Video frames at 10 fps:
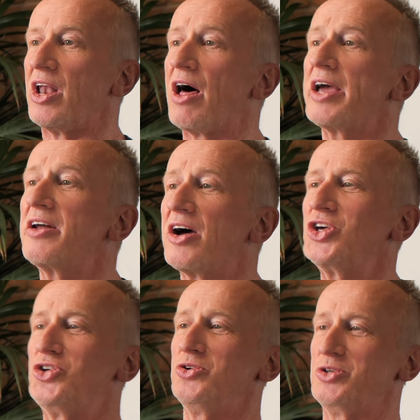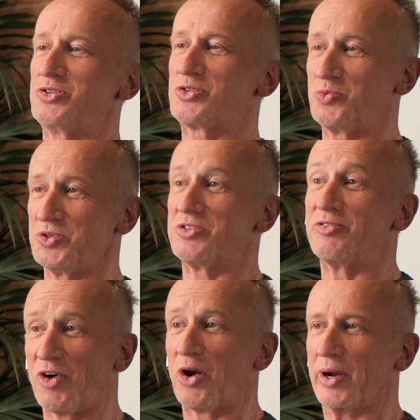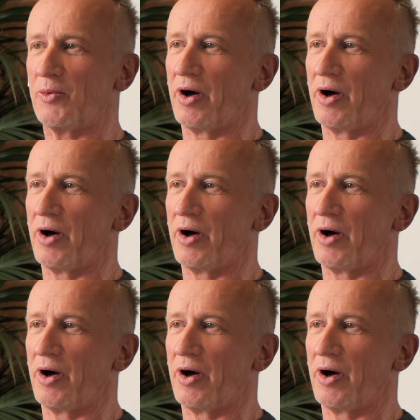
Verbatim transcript: the line I used was the following